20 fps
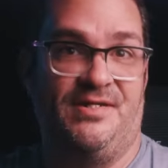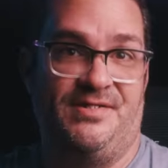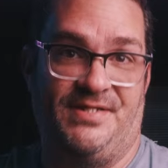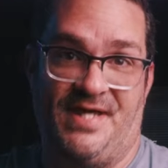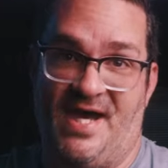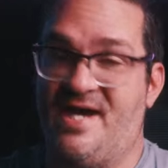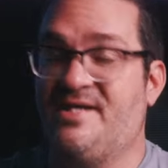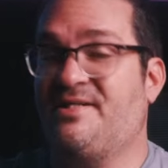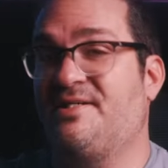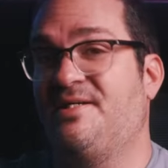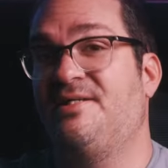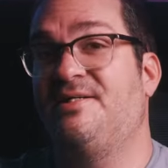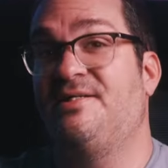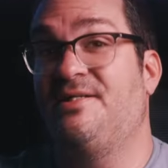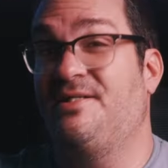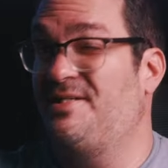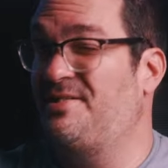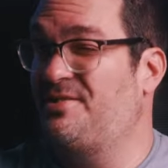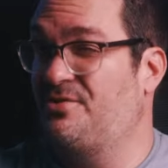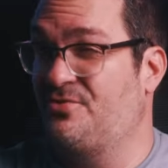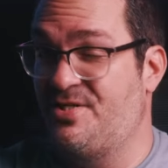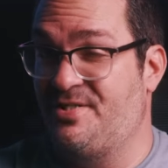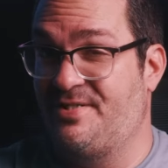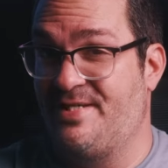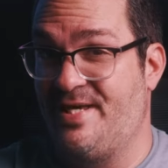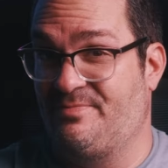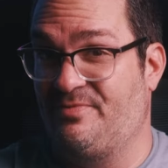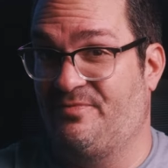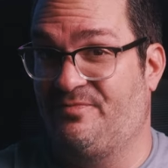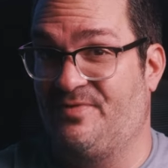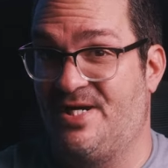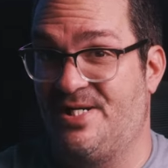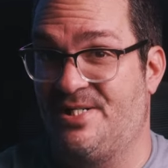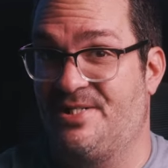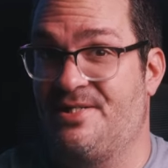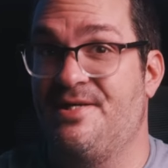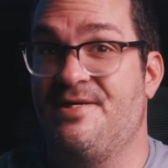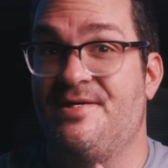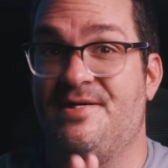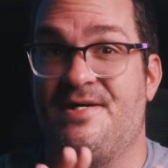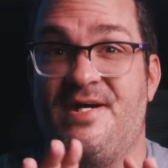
DAC, integrated amplifier.